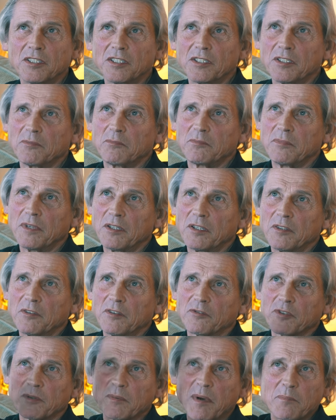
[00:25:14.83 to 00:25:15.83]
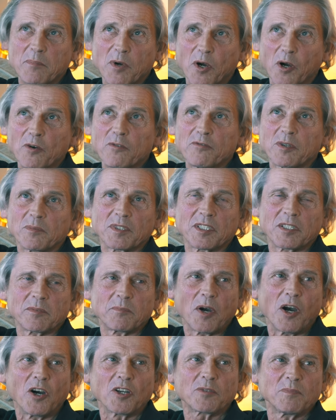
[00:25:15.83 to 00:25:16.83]
uh, uh, from above, from the
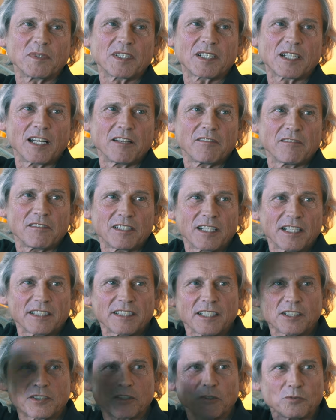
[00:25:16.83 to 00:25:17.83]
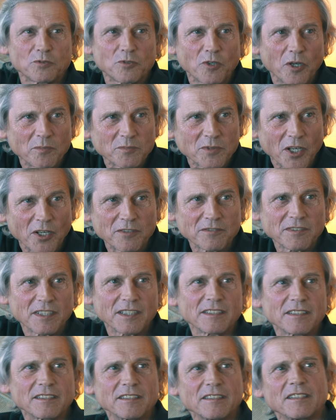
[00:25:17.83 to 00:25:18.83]
department level, and they could come down
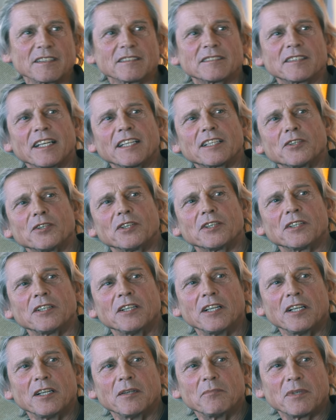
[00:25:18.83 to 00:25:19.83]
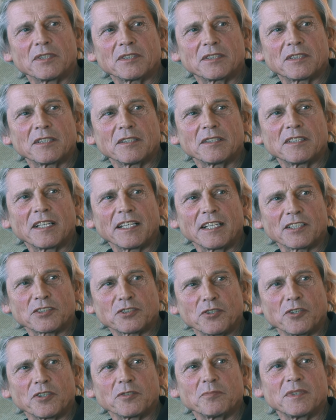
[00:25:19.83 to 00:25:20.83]
and take her. But uh, they
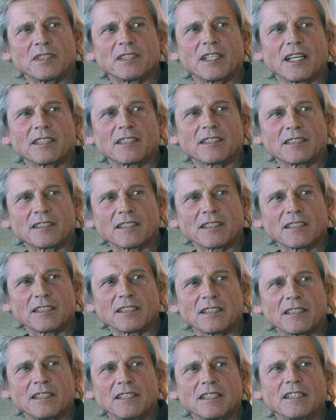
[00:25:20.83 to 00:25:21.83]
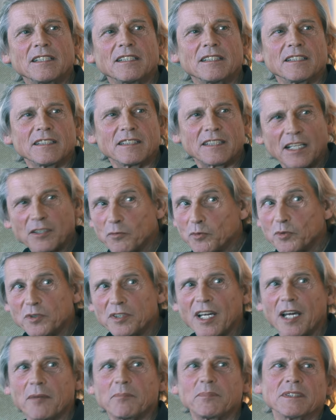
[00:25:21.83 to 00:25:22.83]
assured me that uh, that
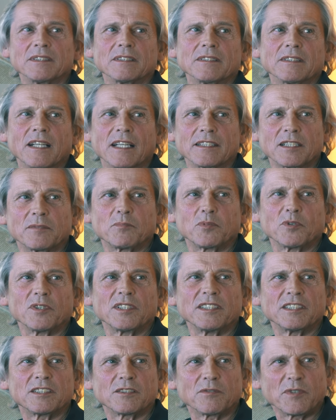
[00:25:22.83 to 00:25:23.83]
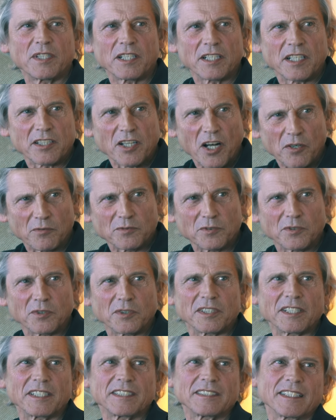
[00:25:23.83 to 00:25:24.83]
wouldn't happen. And the police were around
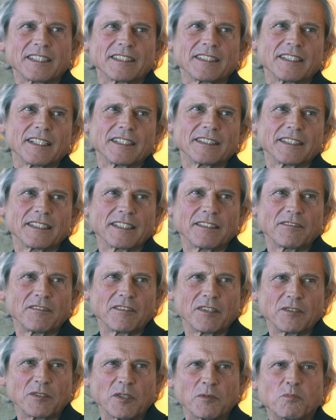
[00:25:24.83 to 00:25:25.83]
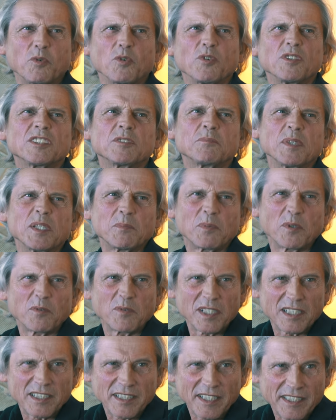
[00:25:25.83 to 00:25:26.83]
her, they said, and they, the Polish people
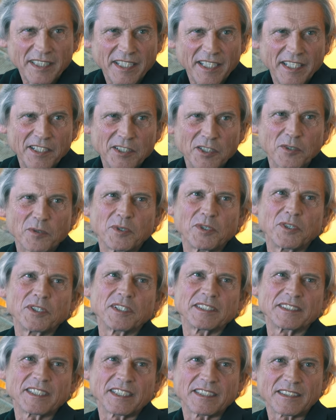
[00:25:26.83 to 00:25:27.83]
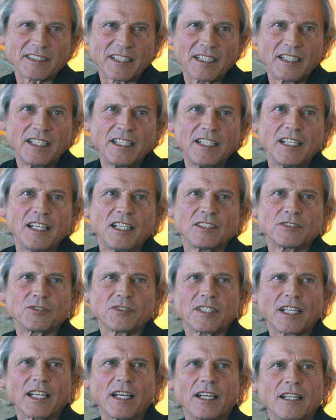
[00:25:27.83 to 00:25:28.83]
will take care of her, etc. So
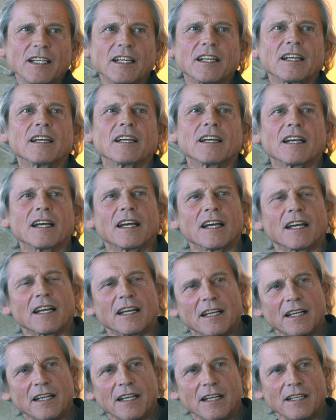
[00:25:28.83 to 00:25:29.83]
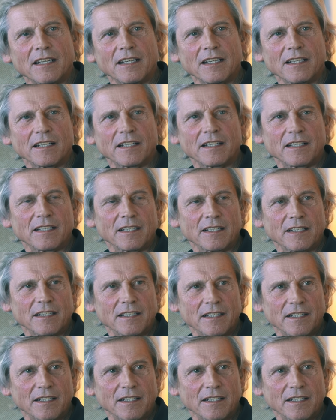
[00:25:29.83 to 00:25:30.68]
it's so gone to the degree in